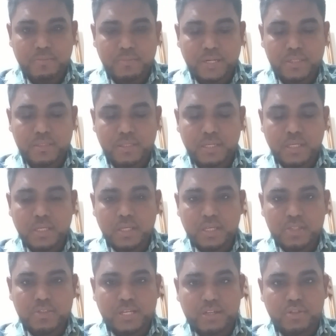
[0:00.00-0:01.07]
But
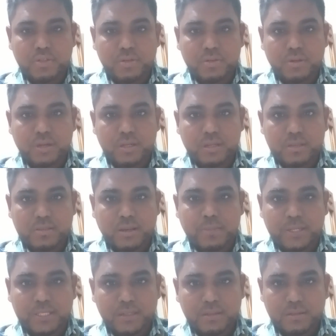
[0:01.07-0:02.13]
injunction on some
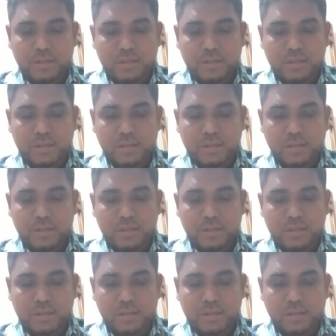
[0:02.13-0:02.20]
other